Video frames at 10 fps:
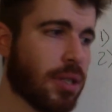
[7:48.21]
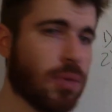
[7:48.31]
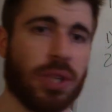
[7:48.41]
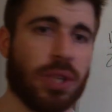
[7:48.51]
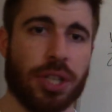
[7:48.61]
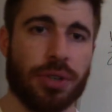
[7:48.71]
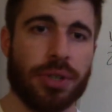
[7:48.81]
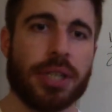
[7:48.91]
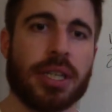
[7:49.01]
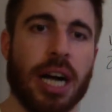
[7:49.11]
when the new
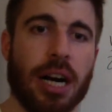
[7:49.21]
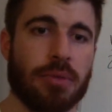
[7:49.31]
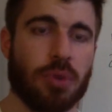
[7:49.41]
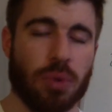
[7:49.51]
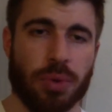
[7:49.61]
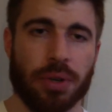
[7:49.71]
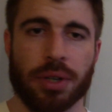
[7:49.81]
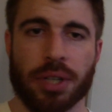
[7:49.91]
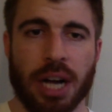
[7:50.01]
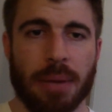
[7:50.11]
year comes, which
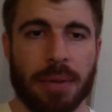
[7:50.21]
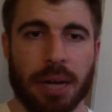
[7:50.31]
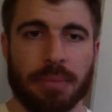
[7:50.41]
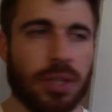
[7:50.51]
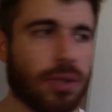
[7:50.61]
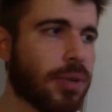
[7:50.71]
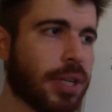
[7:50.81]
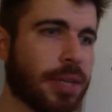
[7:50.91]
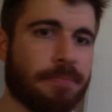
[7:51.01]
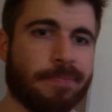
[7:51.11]
we're coming up to
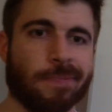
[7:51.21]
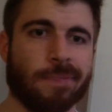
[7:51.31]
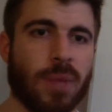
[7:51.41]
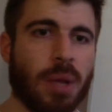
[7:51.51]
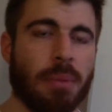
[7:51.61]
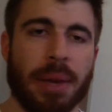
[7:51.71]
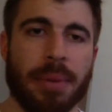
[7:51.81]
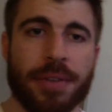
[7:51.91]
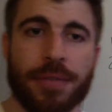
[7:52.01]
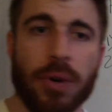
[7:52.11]
in
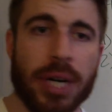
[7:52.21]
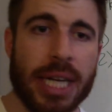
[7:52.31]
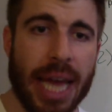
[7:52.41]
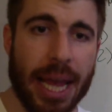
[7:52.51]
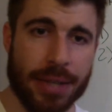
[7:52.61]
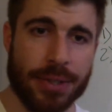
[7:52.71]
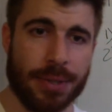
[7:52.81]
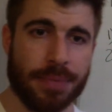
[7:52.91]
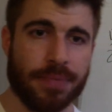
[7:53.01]
maybe forty days,